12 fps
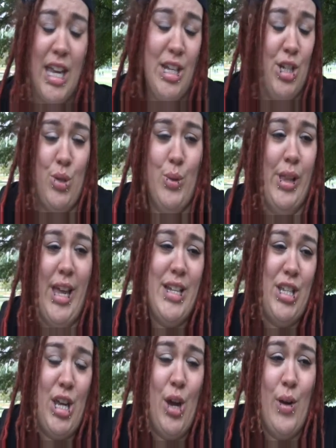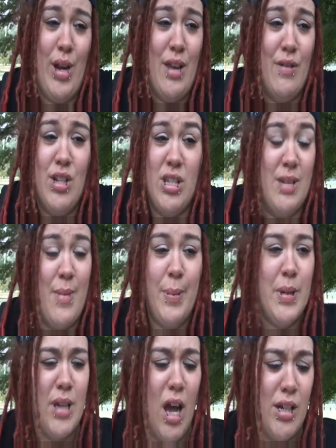He could just relate to you, and he would just come up
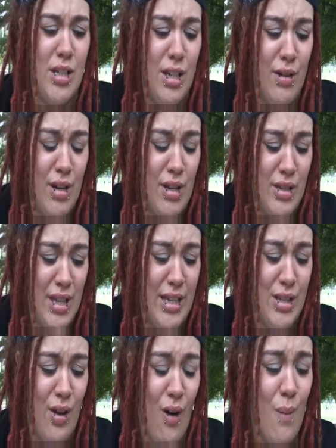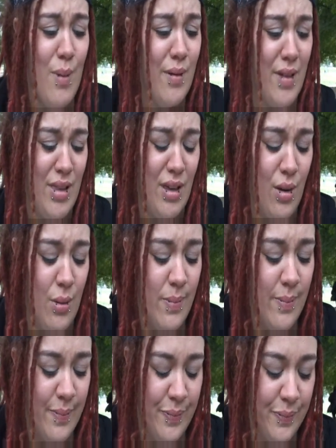and talk to you, and he was, like, so open with you.